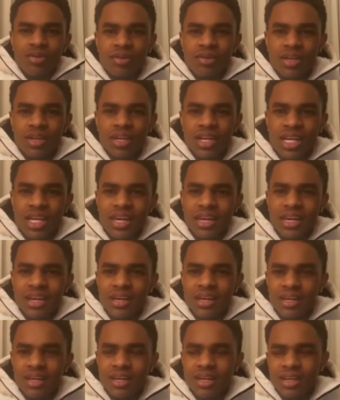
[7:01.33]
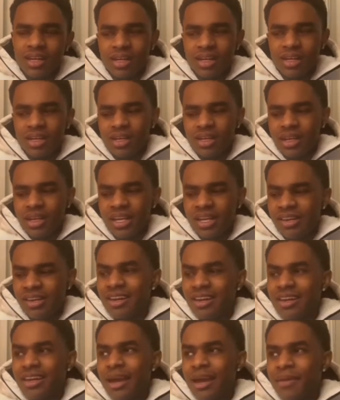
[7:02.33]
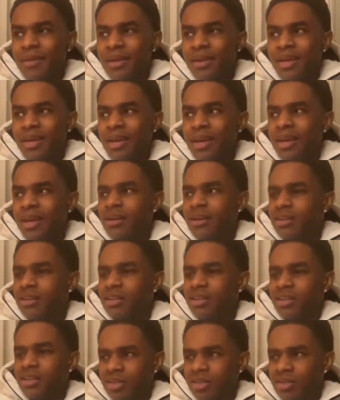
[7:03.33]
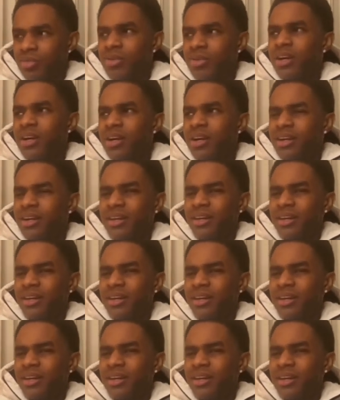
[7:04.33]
He like, he look at me. He like, you good?